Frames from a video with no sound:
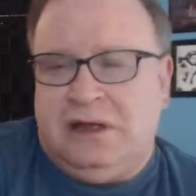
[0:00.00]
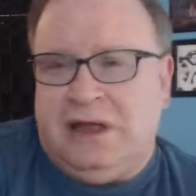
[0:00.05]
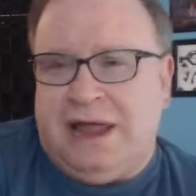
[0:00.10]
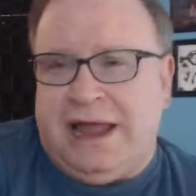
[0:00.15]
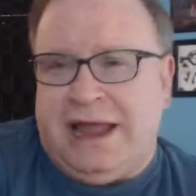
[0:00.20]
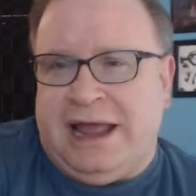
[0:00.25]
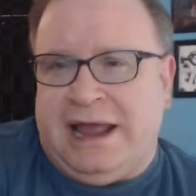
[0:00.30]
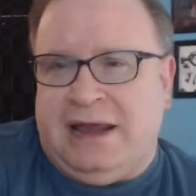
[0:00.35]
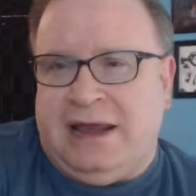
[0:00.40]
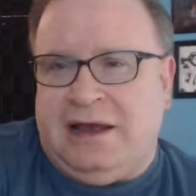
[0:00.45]

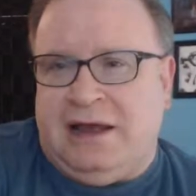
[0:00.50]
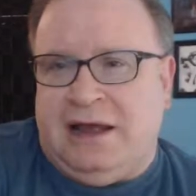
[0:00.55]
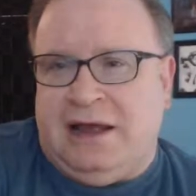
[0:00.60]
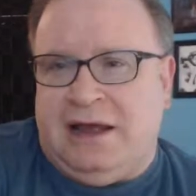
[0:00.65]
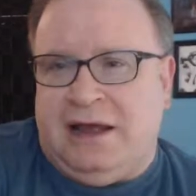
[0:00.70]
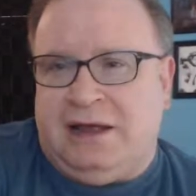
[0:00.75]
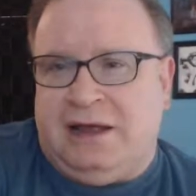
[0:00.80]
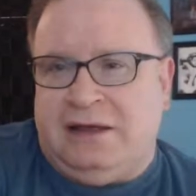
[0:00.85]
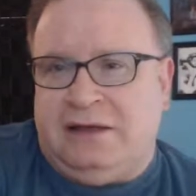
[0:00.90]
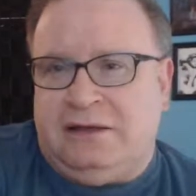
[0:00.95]

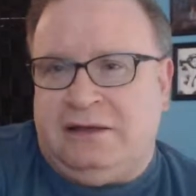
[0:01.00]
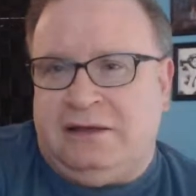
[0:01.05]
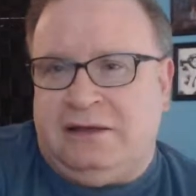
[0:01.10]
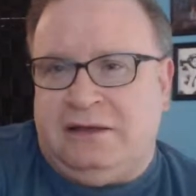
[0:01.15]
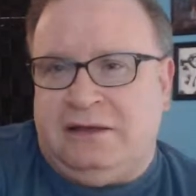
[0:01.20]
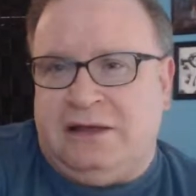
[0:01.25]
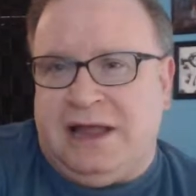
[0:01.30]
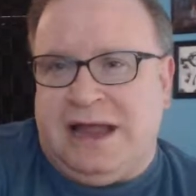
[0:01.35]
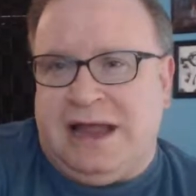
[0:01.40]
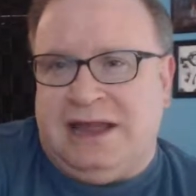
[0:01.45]

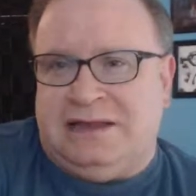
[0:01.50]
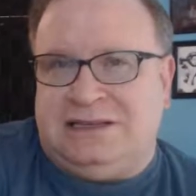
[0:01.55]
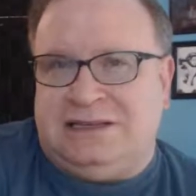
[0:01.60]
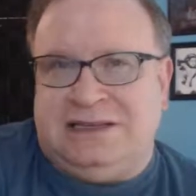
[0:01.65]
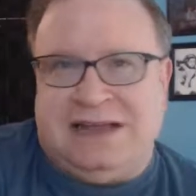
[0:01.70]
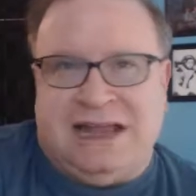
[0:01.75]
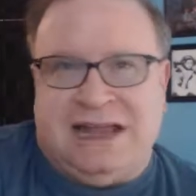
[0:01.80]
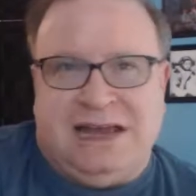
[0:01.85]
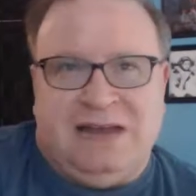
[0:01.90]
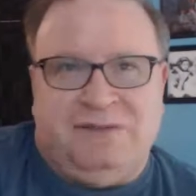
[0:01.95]
and
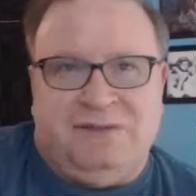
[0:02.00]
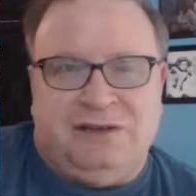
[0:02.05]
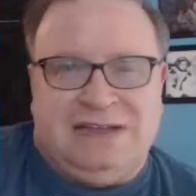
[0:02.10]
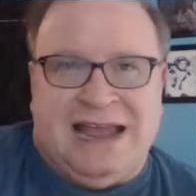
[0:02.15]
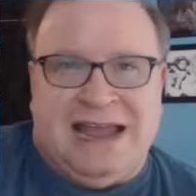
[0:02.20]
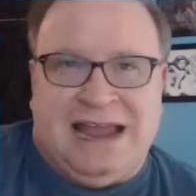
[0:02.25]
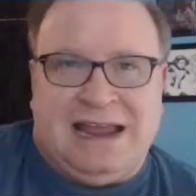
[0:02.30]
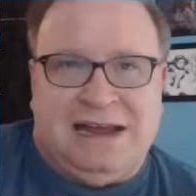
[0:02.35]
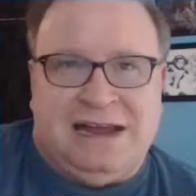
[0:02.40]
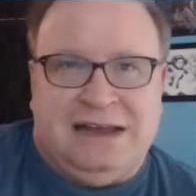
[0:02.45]
Sting had never
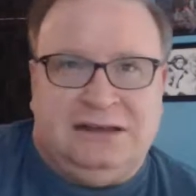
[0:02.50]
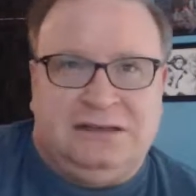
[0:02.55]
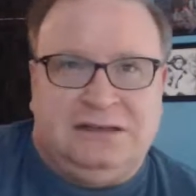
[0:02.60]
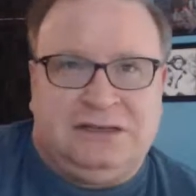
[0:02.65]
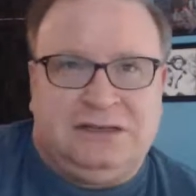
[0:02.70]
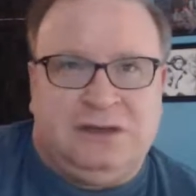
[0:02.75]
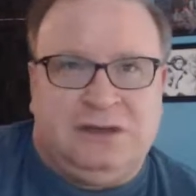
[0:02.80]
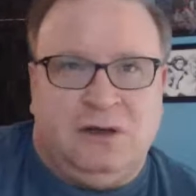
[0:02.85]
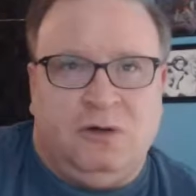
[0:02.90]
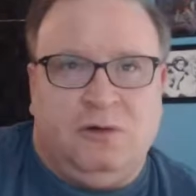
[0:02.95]
taken it,
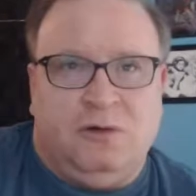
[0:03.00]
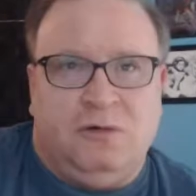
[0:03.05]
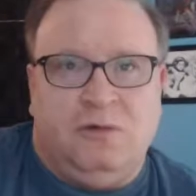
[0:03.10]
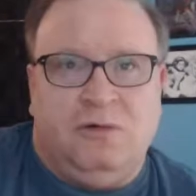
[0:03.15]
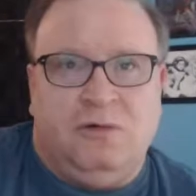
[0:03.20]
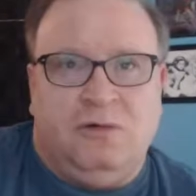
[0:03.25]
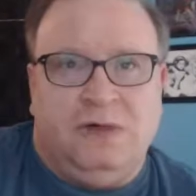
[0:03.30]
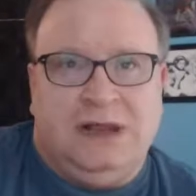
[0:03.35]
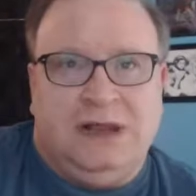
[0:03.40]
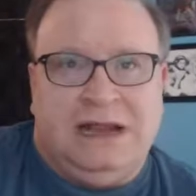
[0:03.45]
so
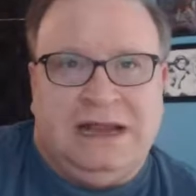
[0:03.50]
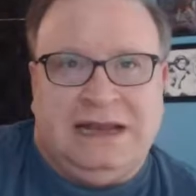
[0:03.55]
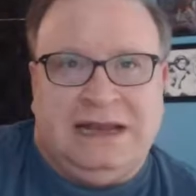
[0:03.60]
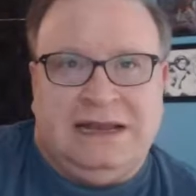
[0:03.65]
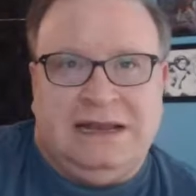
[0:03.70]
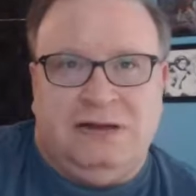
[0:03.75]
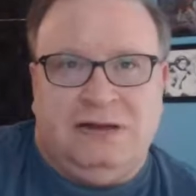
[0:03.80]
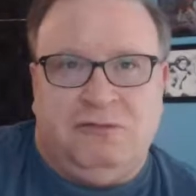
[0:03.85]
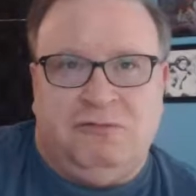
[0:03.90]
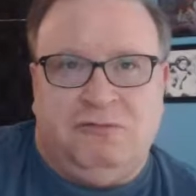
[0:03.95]
he
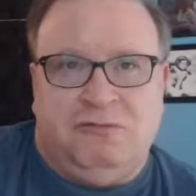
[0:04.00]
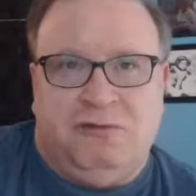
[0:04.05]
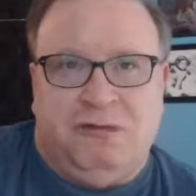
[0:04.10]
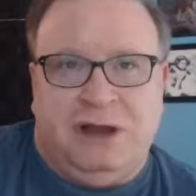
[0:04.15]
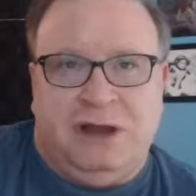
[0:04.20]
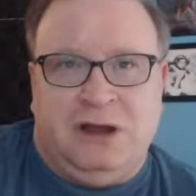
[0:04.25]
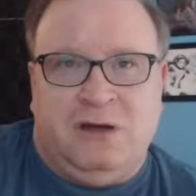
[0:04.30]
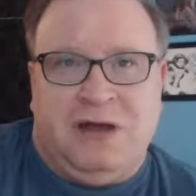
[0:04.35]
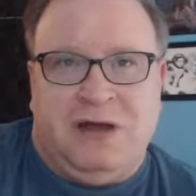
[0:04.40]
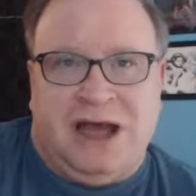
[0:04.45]
didn't
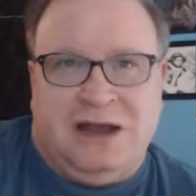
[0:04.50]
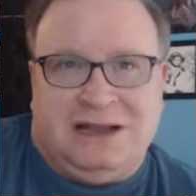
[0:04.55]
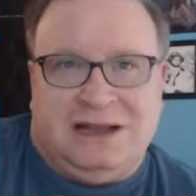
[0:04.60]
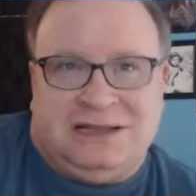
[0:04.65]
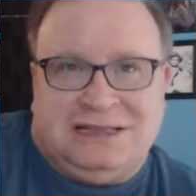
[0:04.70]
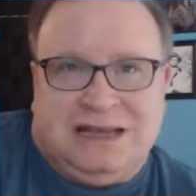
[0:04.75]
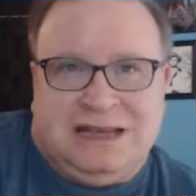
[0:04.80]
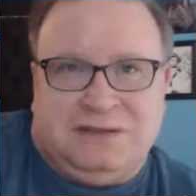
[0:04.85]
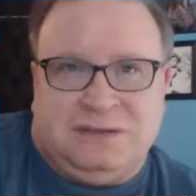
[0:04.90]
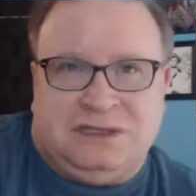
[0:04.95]
really know how to
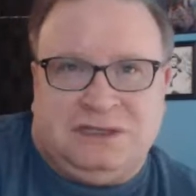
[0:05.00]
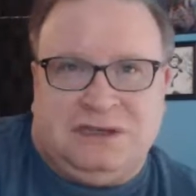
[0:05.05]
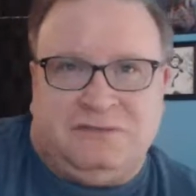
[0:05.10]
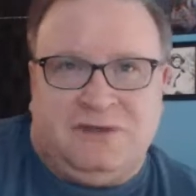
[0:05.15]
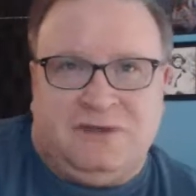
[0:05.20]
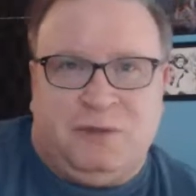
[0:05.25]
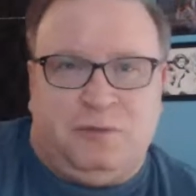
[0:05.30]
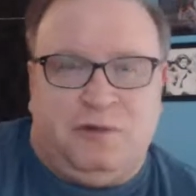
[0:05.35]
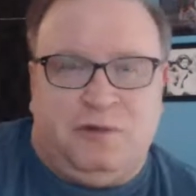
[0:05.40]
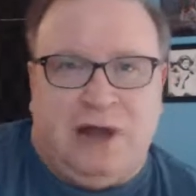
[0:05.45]
set himself
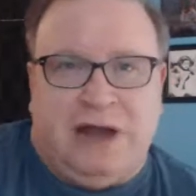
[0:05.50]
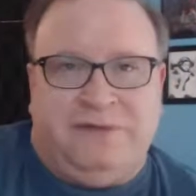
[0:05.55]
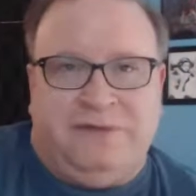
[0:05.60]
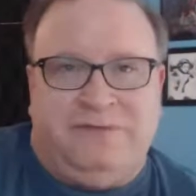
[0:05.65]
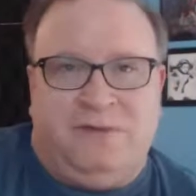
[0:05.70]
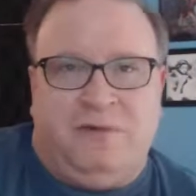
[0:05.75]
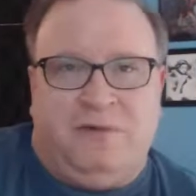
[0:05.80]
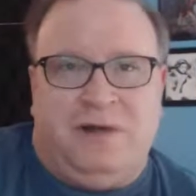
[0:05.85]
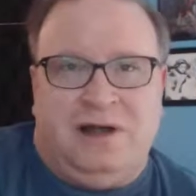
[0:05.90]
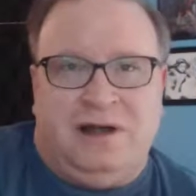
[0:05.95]
up right
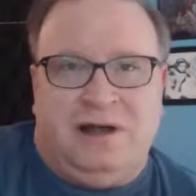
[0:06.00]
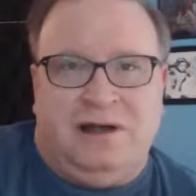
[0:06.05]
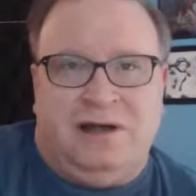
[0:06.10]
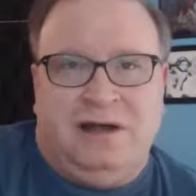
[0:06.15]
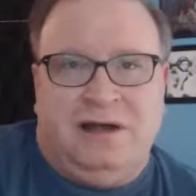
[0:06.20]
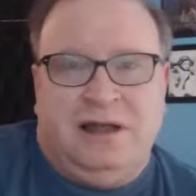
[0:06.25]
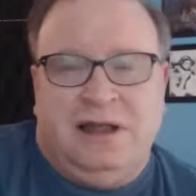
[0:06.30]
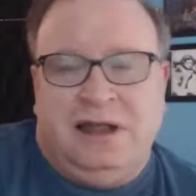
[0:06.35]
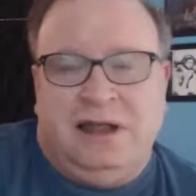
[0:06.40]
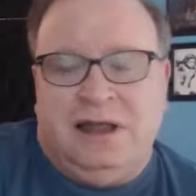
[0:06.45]
for it.
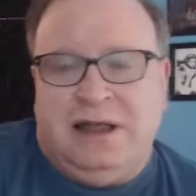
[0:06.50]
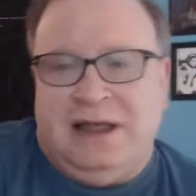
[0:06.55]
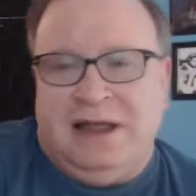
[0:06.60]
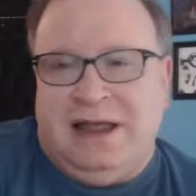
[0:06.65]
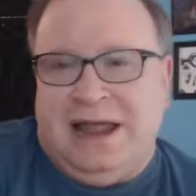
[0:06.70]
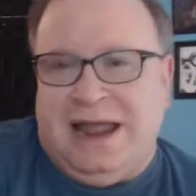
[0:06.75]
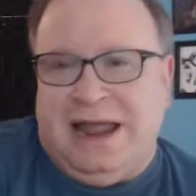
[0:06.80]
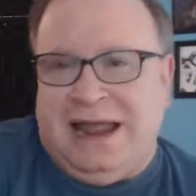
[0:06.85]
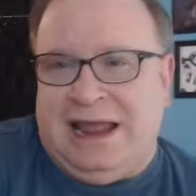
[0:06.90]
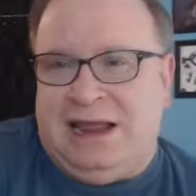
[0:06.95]

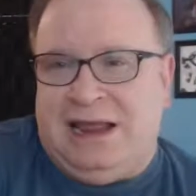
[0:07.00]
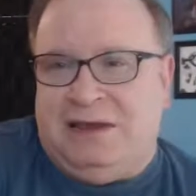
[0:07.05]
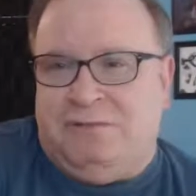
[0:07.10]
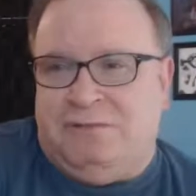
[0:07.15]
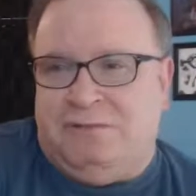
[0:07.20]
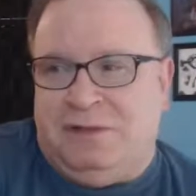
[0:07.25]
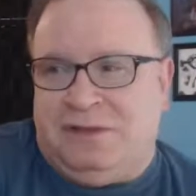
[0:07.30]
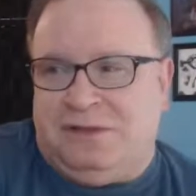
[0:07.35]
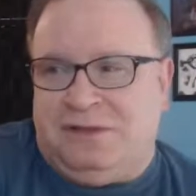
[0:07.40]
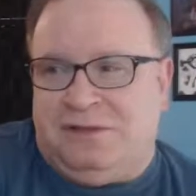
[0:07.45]
And
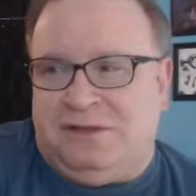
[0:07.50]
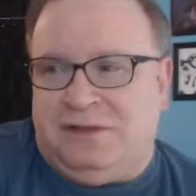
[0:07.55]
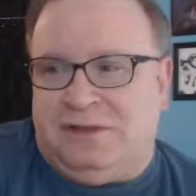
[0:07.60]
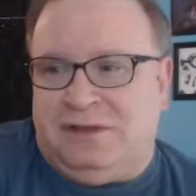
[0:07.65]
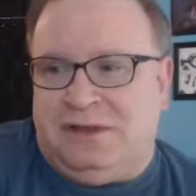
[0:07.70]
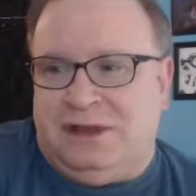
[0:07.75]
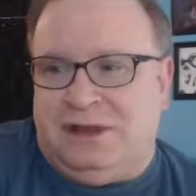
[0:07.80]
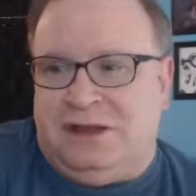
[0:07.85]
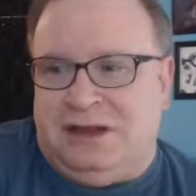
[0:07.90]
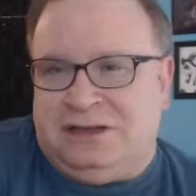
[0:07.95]
with
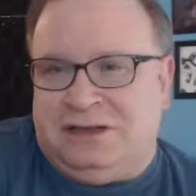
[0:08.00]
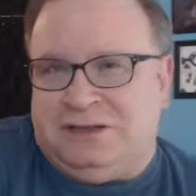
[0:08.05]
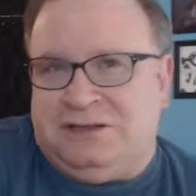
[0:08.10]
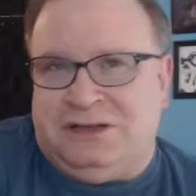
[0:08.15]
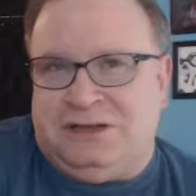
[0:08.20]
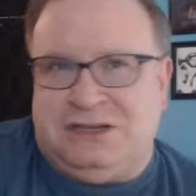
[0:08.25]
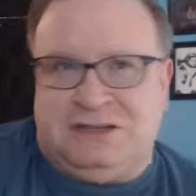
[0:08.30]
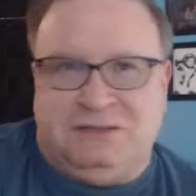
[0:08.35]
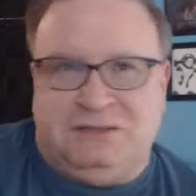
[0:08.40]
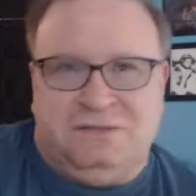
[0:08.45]
so
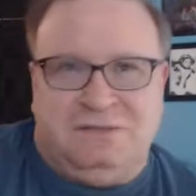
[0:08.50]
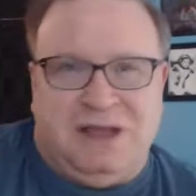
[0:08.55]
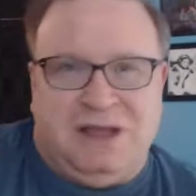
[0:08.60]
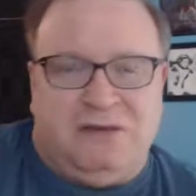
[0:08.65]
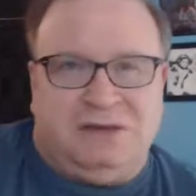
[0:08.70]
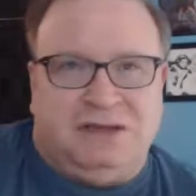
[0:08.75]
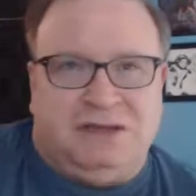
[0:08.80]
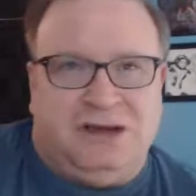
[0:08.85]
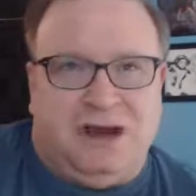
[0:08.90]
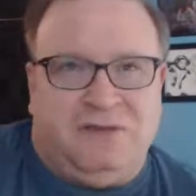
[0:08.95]
just that
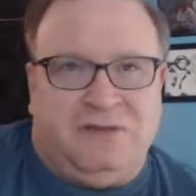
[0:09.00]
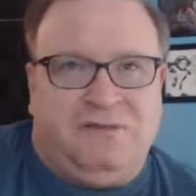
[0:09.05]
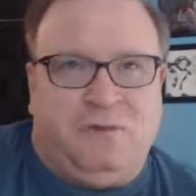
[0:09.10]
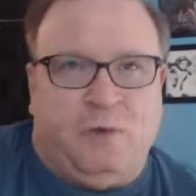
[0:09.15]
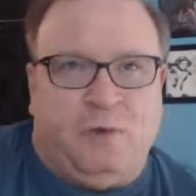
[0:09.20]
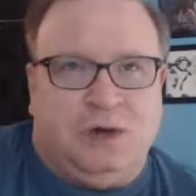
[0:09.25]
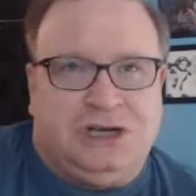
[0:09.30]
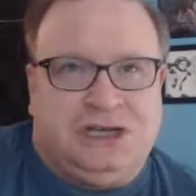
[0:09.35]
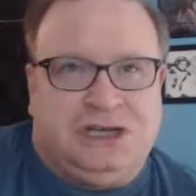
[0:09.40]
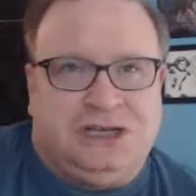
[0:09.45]
was an
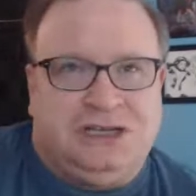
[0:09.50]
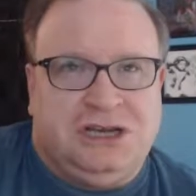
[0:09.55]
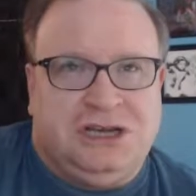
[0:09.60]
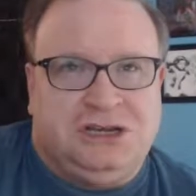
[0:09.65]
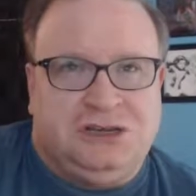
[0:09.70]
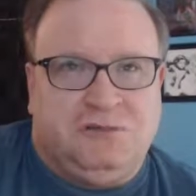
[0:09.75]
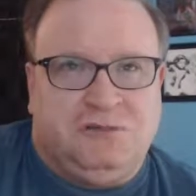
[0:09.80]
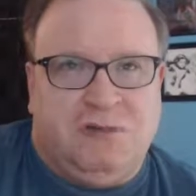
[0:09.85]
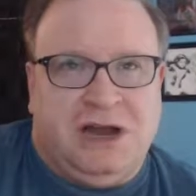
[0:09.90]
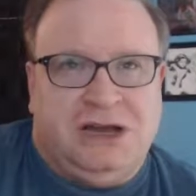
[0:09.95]
unfortunate
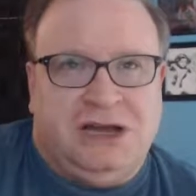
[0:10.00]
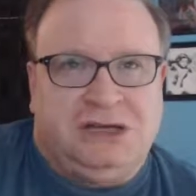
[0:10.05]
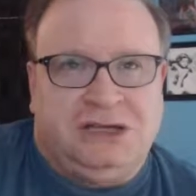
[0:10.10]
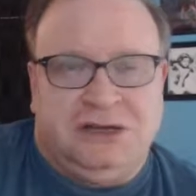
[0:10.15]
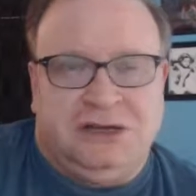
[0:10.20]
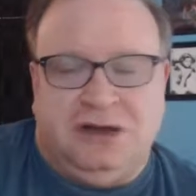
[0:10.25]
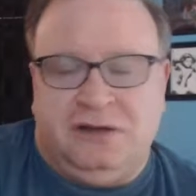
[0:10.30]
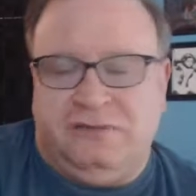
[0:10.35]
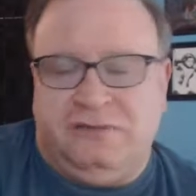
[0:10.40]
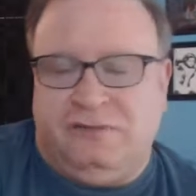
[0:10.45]

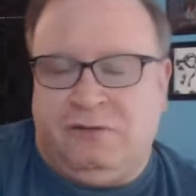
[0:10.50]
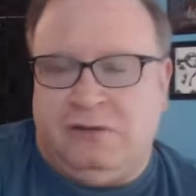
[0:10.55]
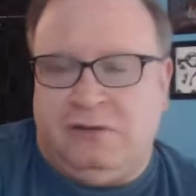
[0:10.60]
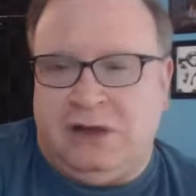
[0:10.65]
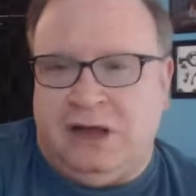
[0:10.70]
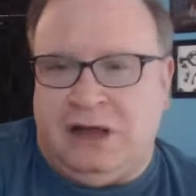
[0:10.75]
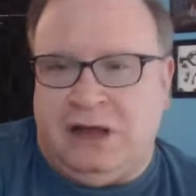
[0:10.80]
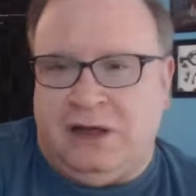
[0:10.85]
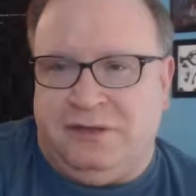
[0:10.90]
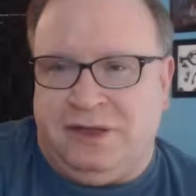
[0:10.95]
situation
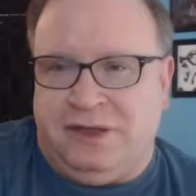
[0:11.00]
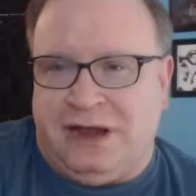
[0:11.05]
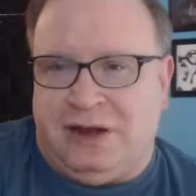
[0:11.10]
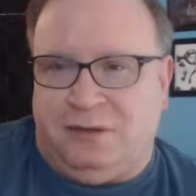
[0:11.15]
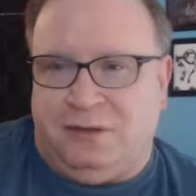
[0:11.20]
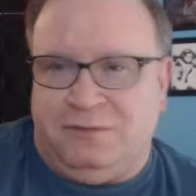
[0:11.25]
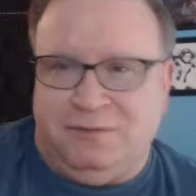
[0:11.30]
there.